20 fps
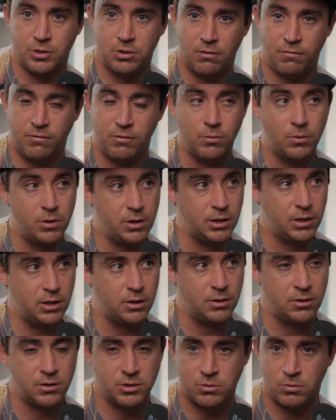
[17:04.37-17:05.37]
So if you want to
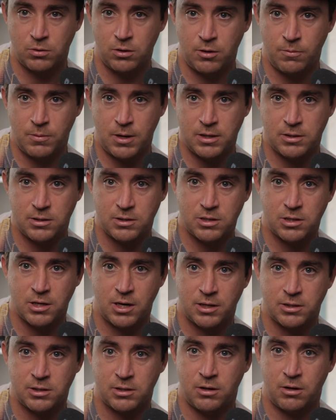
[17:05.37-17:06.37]
get those really amazing
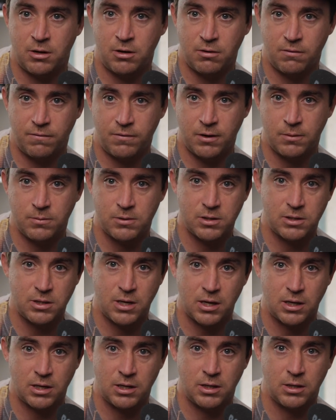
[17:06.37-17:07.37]
shots in 100 frames a
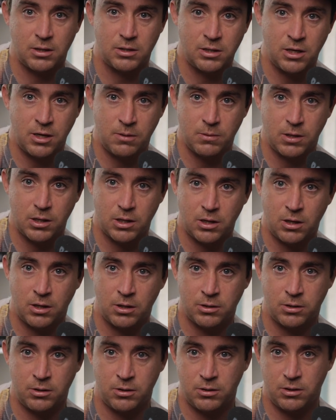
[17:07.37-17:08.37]
second, 10-bit
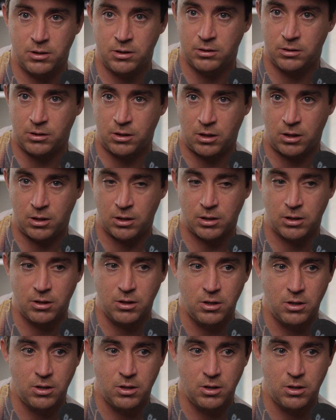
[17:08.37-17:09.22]
color in log,